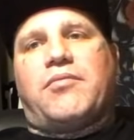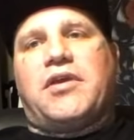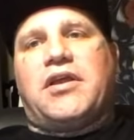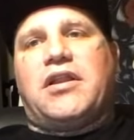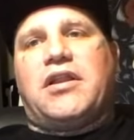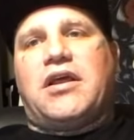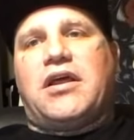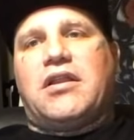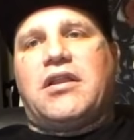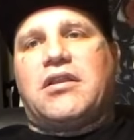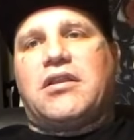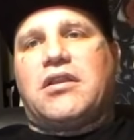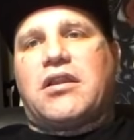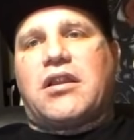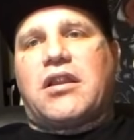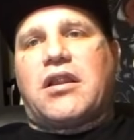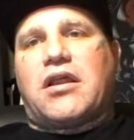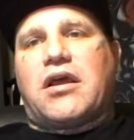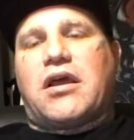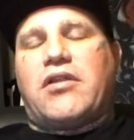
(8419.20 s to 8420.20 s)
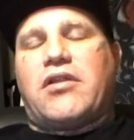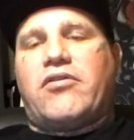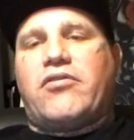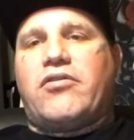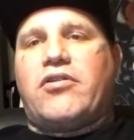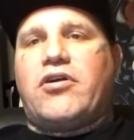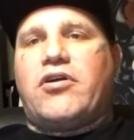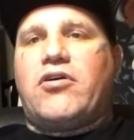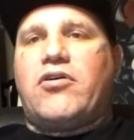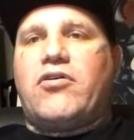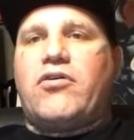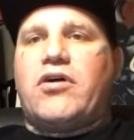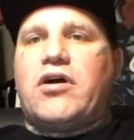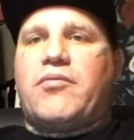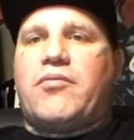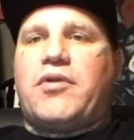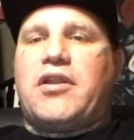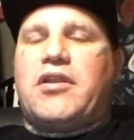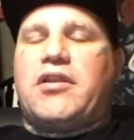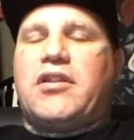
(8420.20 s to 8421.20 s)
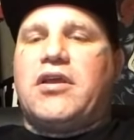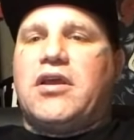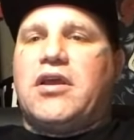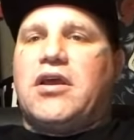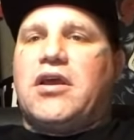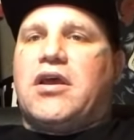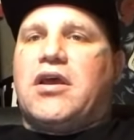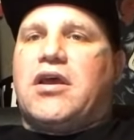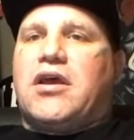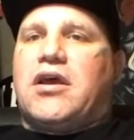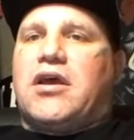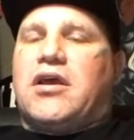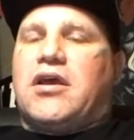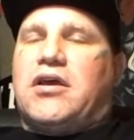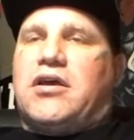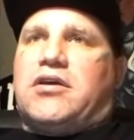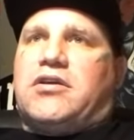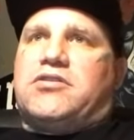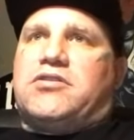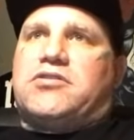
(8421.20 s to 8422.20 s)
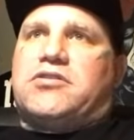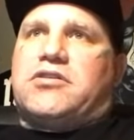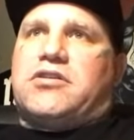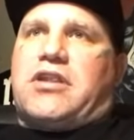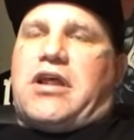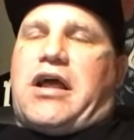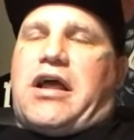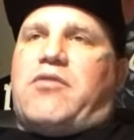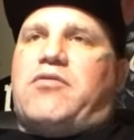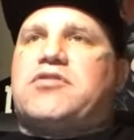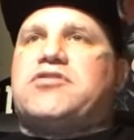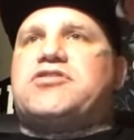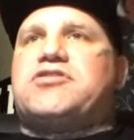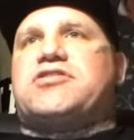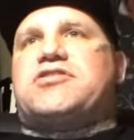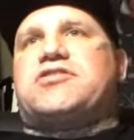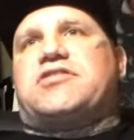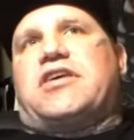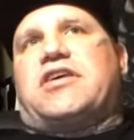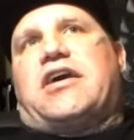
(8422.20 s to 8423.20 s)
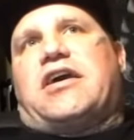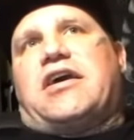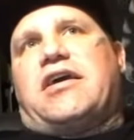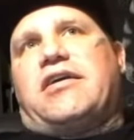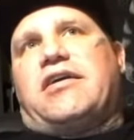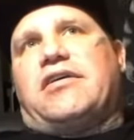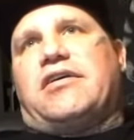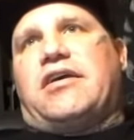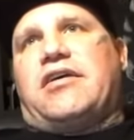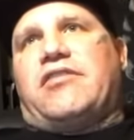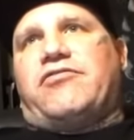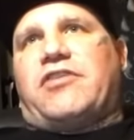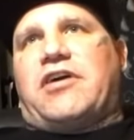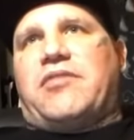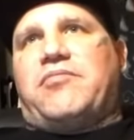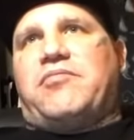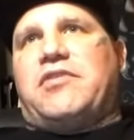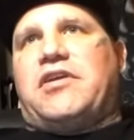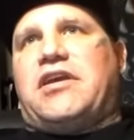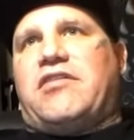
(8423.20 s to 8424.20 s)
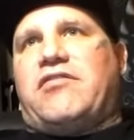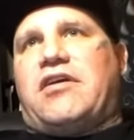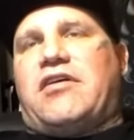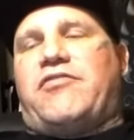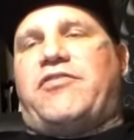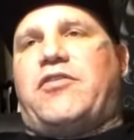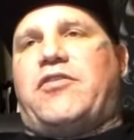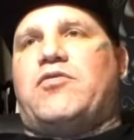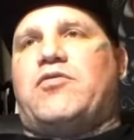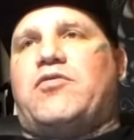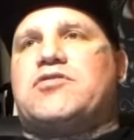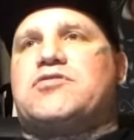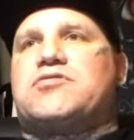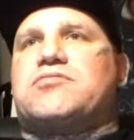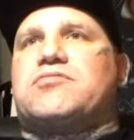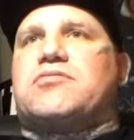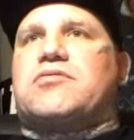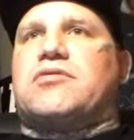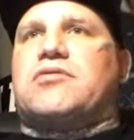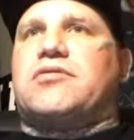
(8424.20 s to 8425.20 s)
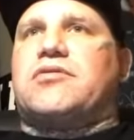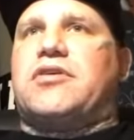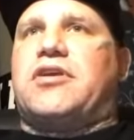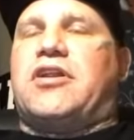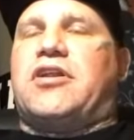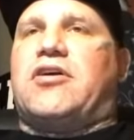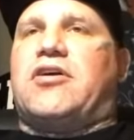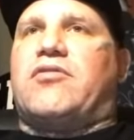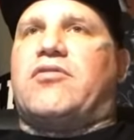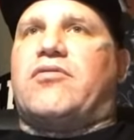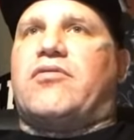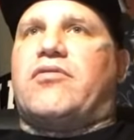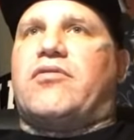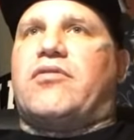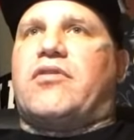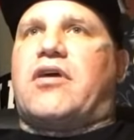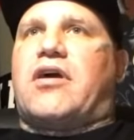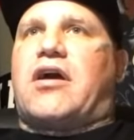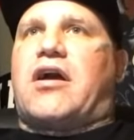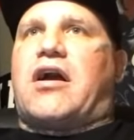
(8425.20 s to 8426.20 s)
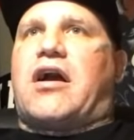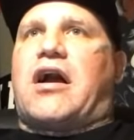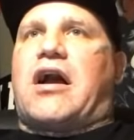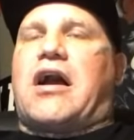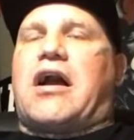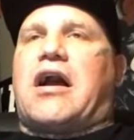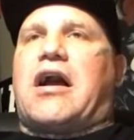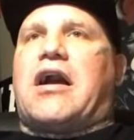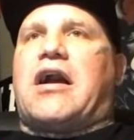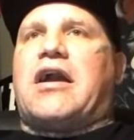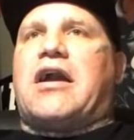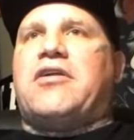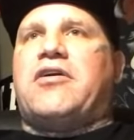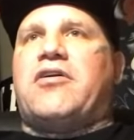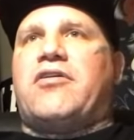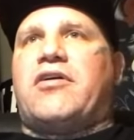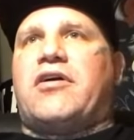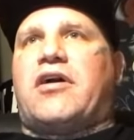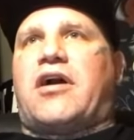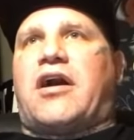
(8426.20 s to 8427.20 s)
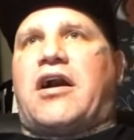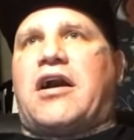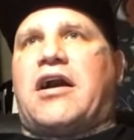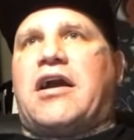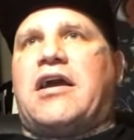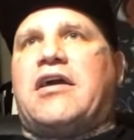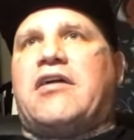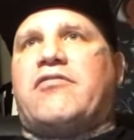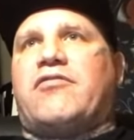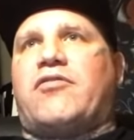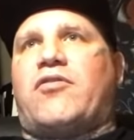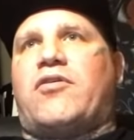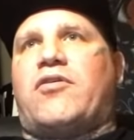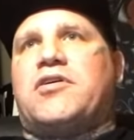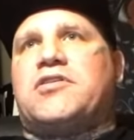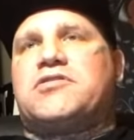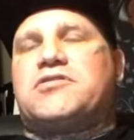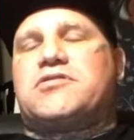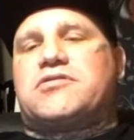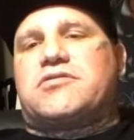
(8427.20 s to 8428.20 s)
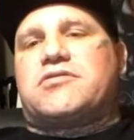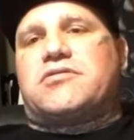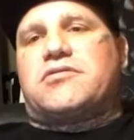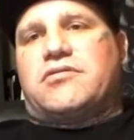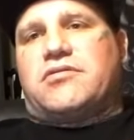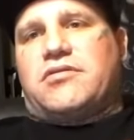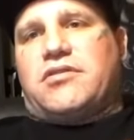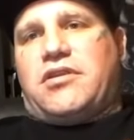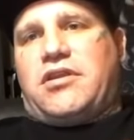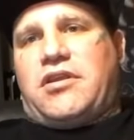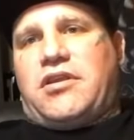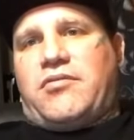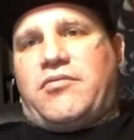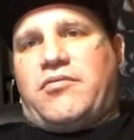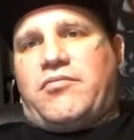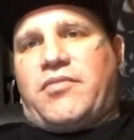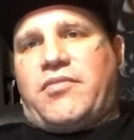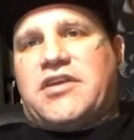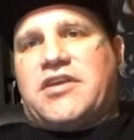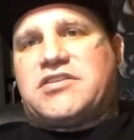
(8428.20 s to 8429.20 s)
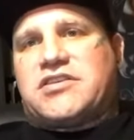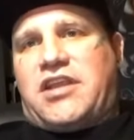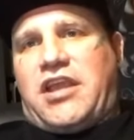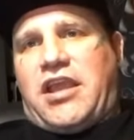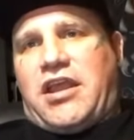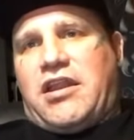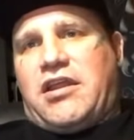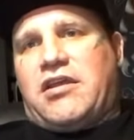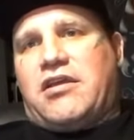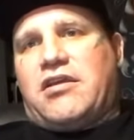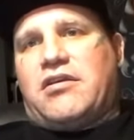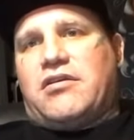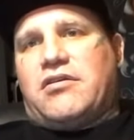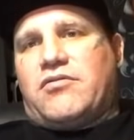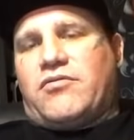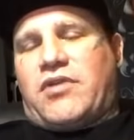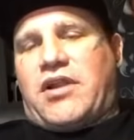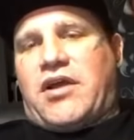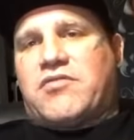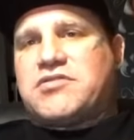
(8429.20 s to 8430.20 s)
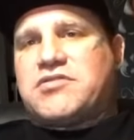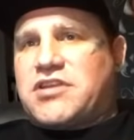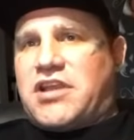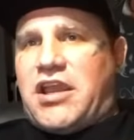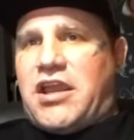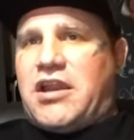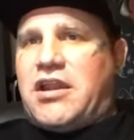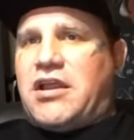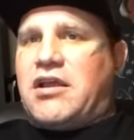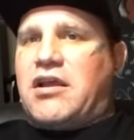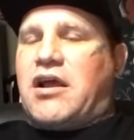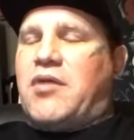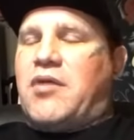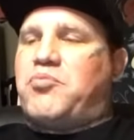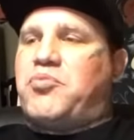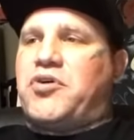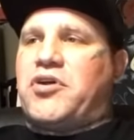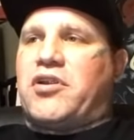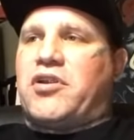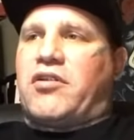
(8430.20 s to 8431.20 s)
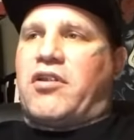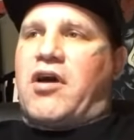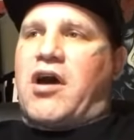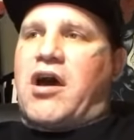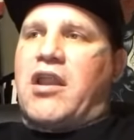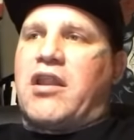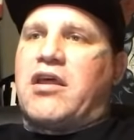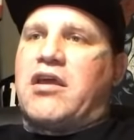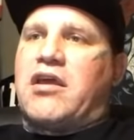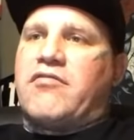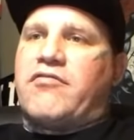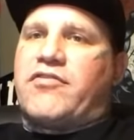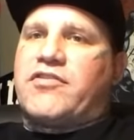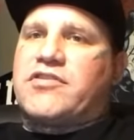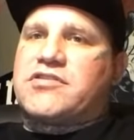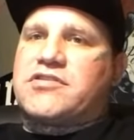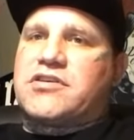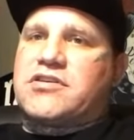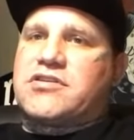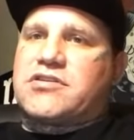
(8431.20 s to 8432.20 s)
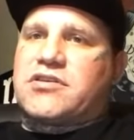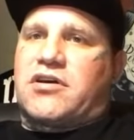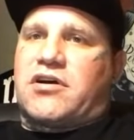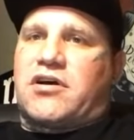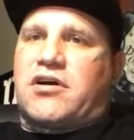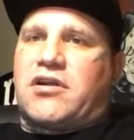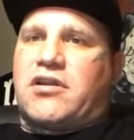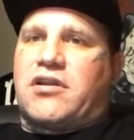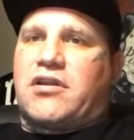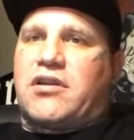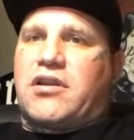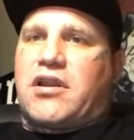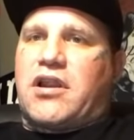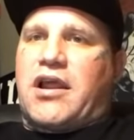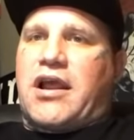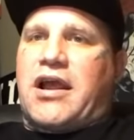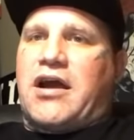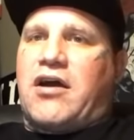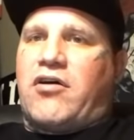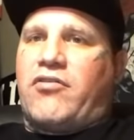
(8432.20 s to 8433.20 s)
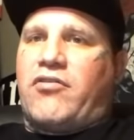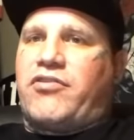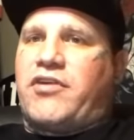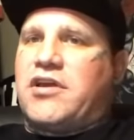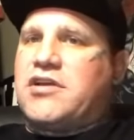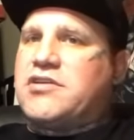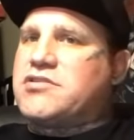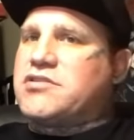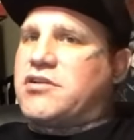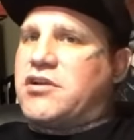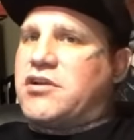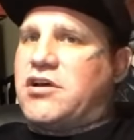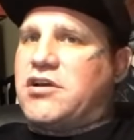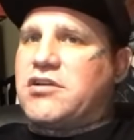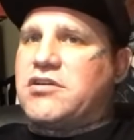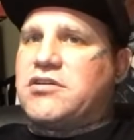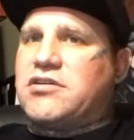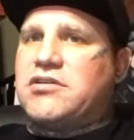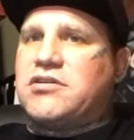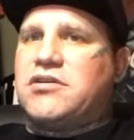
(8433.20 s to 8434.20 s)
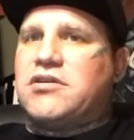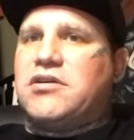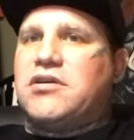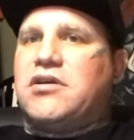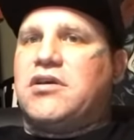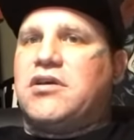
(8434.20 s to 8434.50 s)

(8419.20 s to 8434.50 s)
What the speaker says: mean, I don't know. I mean, I would just say if it was, you know, I know that I have always in my skating when I was skating, I put a lot of emphasis on how things looked